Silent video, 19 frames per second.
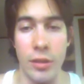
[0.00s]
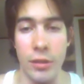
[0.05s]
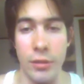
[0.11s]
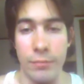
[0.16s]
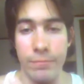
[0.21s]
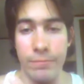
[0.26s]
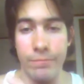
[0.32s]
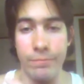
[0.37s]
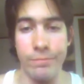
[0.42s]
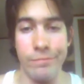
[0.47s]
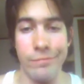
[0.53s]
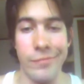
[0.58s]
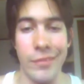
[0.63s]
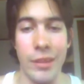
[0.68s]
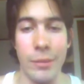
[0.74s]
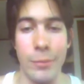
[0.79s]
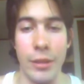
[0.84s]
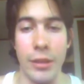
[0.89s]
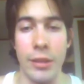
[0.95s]

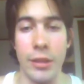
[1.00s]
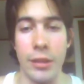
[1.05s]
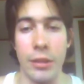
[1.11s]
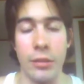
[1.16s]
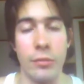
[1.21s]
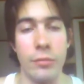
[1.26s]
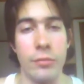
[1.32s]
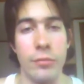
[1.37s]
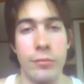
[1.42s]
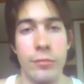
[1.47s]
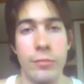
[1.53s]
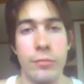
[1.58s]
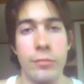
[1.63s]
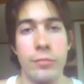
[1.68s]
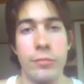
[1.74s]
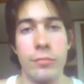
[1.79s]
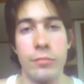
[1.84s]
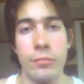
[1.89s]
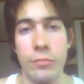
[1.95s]
the beginning of
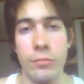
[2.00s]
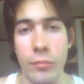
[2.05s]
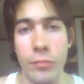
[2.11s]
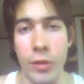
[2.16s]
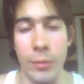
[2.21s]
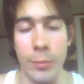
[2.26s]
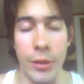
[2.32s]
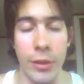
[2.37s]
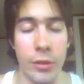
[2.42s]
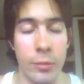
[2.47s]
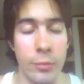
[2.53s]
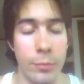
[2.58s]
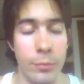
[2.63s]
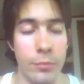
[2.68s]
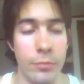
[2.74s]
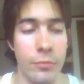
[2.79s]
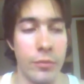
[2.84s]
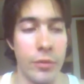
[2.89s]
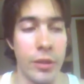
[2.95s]
one of my new
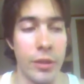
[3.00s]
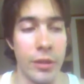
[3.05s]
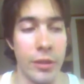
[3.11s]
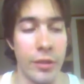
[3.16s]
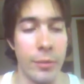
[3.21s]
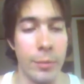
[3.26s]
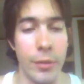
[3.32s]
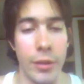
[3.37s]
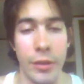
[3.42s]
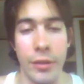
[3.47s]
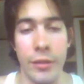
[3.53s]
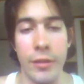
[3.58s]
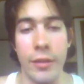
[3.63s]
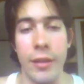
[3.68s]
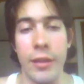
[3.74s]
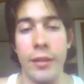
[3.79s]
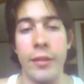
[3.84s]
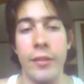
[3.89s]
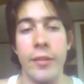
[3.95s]
vlogs, but I'll get to
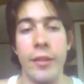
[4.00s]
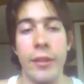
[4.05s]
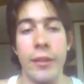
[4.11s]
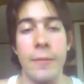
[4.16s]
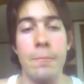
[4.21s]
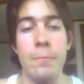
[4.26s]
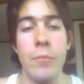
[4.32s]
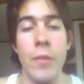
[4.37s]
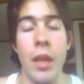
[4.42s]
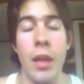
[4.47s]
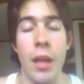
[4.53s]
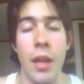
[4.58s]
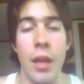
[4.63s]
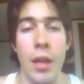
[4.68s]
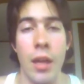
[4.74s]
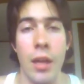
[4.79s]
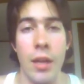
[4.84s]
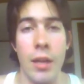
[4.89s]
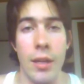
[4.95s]
that in a second.
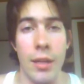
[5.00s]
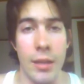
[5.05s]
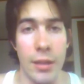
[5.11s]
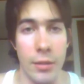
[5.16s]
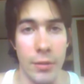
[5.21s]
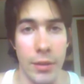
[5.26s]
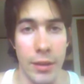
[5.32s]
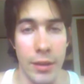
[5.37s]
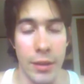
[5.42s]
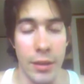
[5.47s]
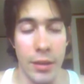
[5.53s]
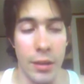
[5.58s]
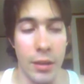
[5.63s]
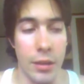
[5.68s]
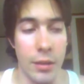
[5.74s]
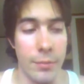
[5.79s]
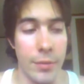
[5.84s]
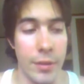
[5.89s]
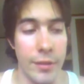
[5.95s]
Anyway,
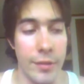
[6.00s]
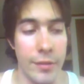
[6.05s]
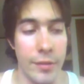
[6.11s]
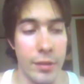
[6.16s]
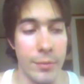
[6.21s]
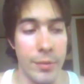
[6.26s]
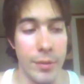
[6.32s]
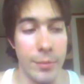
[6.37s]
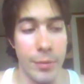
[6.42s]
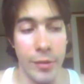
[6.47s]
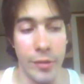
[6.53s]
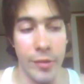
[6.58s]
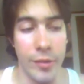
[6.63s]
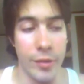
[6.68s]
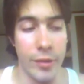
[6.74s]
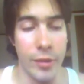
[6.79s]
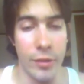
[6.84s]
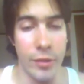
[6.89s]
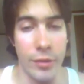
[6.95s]
and so I'm supposed
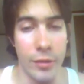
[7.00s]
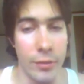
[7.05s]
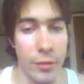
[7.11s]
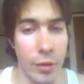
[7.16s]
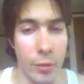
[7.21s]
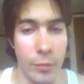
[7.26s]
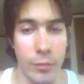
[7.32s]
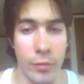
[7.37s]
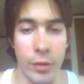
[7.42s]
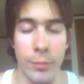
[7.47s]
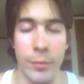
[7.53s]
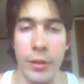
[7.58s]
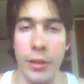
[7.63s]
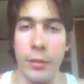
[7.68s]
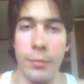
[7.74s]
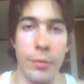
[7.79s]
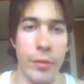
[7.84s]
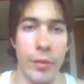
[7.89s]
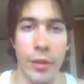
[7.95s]
to go and hopefully meet
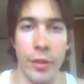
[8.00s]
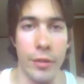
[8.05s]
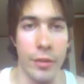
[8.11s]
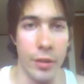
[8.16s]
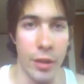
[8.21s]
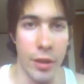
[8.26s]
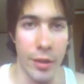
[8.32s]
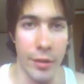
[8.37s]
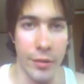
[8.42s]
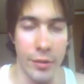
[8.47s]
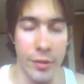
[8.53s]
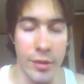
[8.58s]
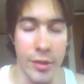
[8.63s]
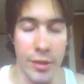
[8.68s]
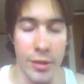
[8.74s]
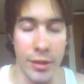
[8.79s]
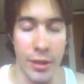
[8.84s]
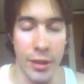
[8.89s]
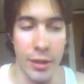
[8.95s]
up with other
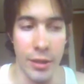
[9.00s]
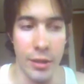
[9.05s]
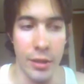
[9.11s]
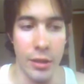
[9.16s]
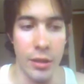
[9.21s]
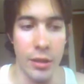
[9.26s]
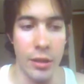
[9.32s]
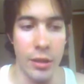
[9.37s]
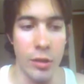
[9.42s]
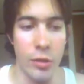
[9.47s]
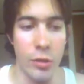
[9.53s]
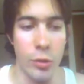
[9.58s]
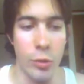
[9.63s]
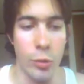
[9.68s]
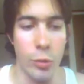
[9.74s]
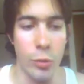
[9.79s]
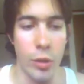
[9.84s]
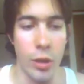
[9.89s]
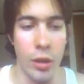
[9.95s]
authors in the area
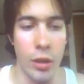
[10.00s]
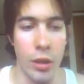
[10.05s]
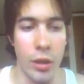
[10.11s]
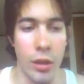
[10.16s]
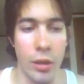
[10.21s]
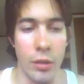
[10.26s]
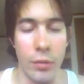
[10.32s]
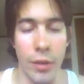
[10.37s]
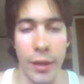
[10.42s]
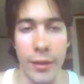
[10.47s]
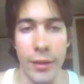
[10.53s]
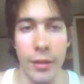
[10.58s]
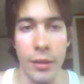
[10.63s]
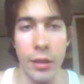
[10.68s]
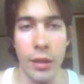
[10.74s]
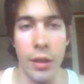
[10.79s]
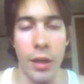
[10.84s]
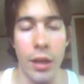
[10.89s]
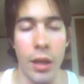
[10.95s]
who are
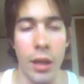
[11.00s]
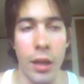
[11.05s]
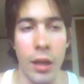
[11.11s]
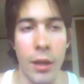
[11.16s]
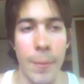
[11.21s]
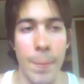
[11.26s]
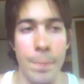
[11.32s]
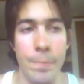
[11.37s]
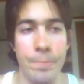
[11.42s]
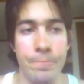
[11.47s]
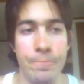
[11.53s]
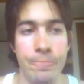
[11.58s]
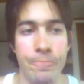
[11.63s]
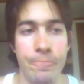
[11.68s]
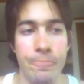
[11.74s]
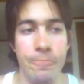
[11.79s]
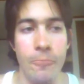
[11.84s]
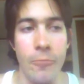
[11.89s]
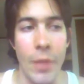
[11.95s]
writing, and
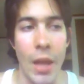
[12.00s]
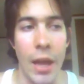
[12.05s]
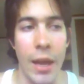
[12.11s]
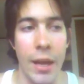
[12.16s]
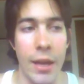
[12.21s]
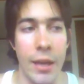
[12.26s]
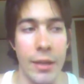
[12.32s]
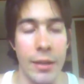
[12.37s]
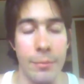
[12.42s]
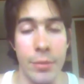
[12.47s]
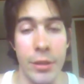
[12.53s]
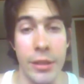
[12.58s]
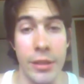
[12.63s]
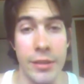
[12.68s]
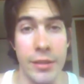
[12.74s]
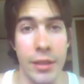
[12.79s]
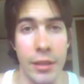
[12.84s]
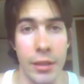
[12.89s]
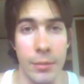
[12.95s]
I'm pretty
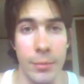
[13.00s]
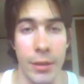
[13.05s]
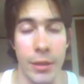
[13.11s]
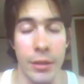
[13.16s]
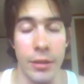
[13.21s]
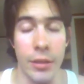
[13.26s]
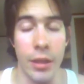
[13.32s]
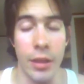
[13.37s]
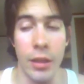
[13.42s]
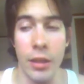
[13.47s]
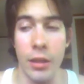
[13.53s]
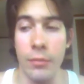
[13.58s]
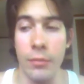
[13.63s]
excited about it.